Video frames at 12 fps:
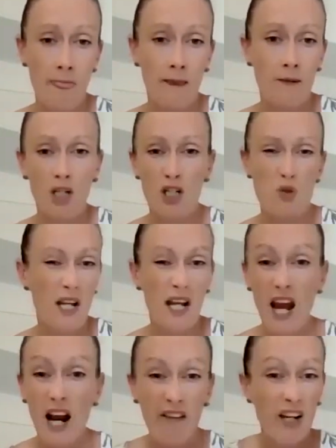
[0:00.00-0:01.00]
because we're
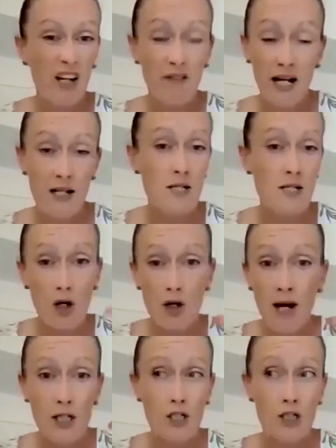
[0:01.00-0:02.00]
carrying around so
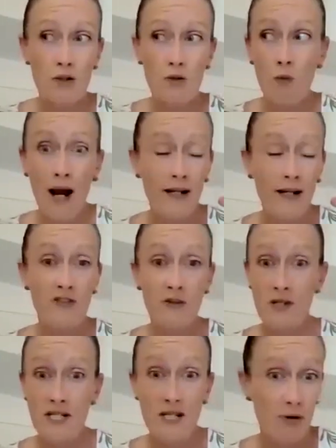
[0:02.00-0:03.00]
much weight from
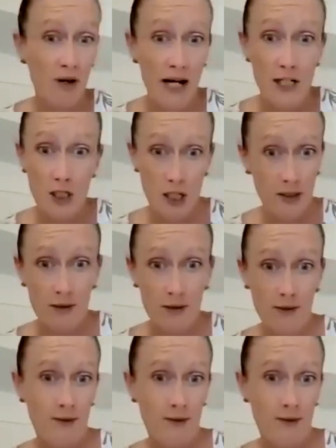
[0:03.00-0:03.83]
the separation